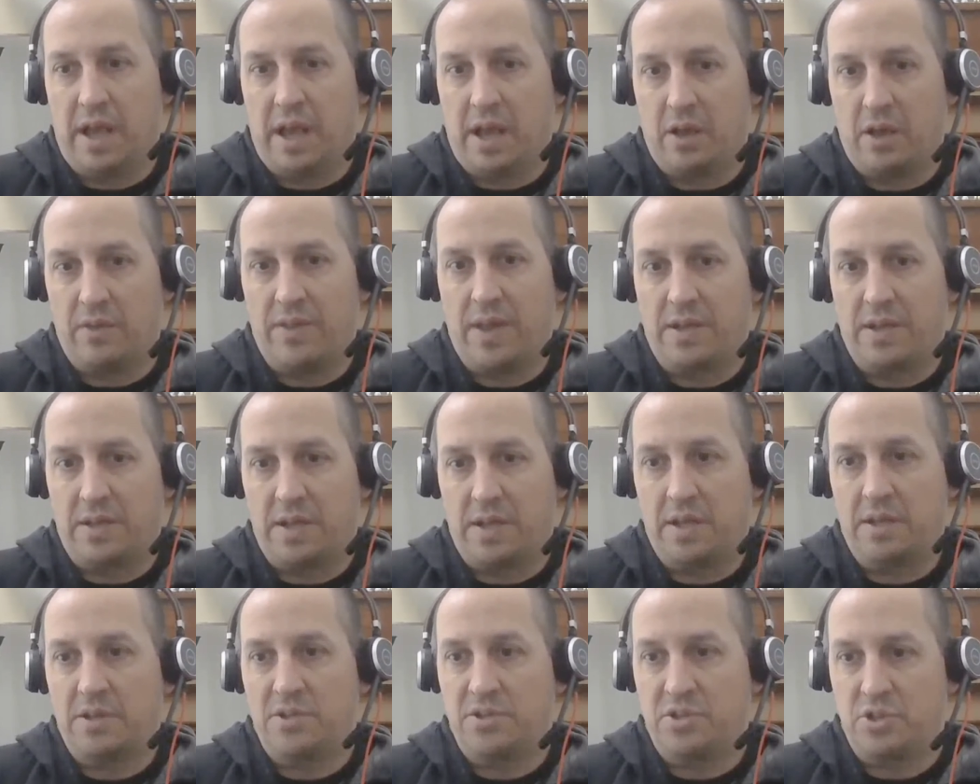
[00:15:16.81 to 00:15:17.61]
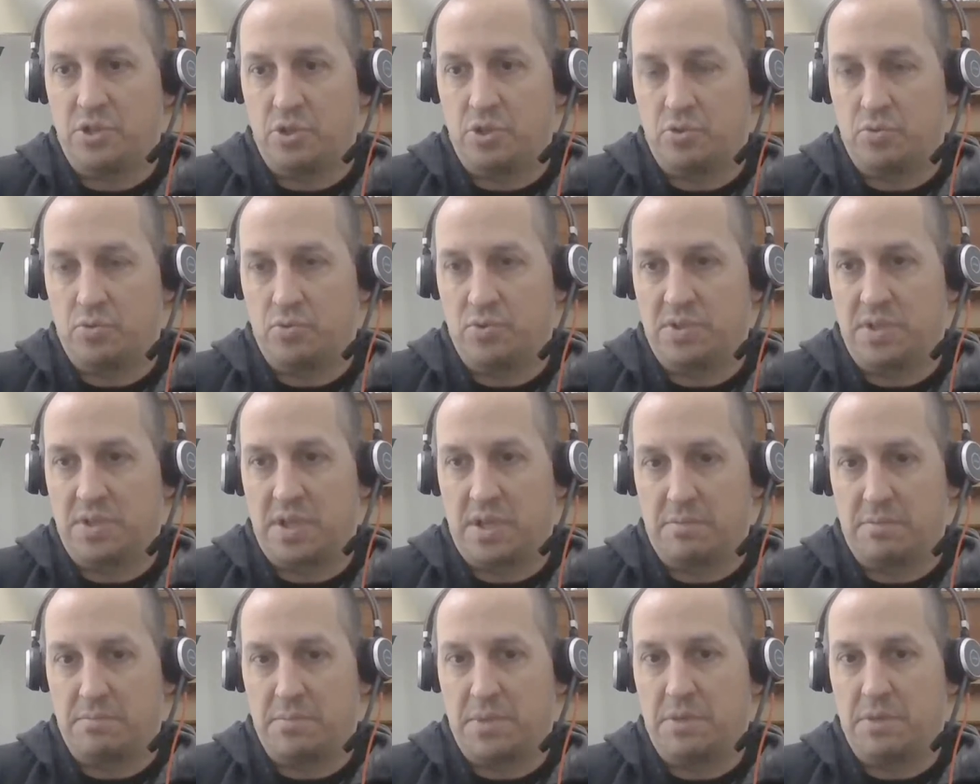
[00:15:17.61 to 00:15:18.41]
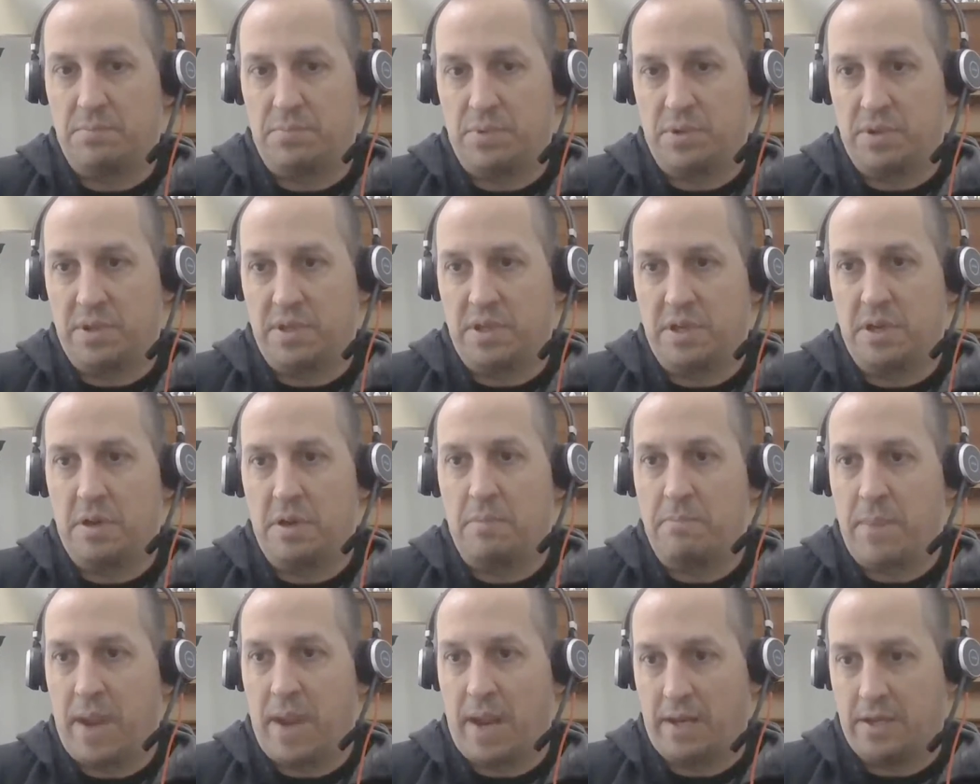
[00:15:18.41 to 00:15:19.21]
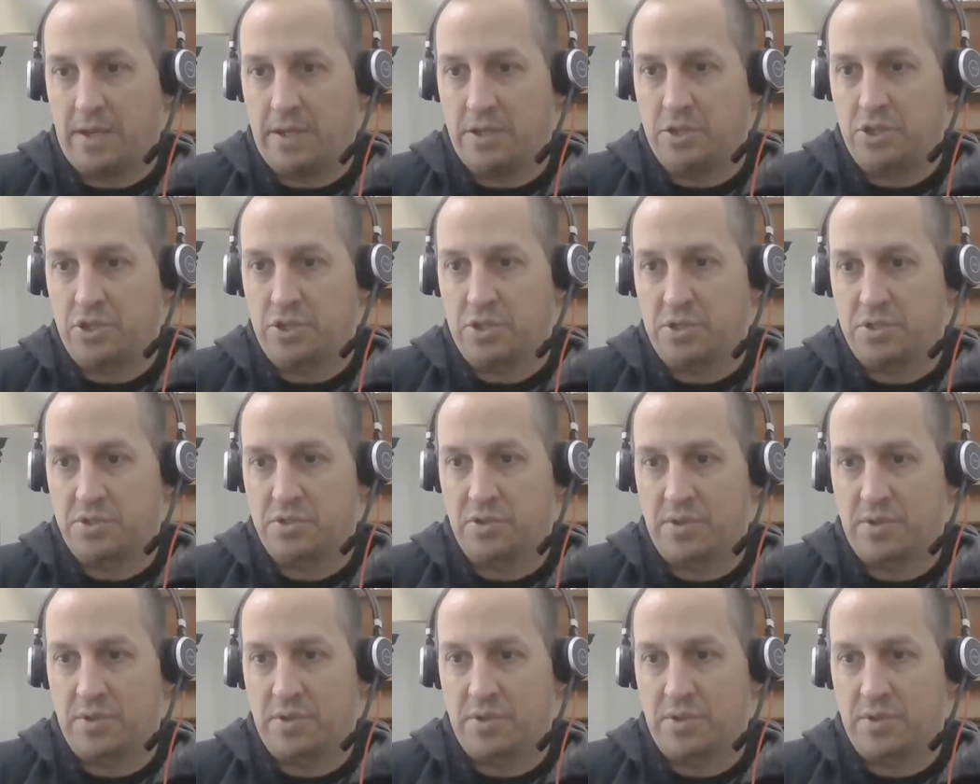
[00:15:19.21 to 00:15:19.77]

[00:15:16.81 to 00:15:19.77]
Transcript: how that data is used and manipulated and managed.